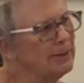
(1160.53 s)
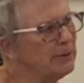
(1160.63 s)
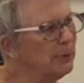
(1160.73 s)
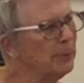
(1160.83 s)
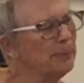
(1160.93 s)

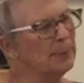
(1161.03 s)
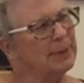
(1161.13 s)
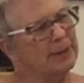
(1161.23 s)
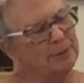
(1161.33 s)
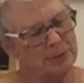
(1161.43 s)
so
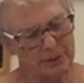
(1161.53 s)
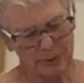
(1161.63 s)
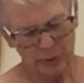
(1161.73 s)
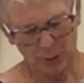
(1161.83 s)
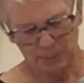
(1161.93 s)
here's the
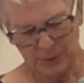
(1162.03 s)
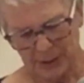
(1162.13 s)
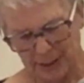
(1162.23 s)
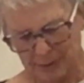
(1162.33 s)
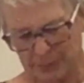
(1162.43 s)

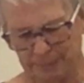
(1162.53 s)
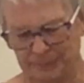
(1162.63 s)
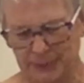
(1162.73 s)
circumstance.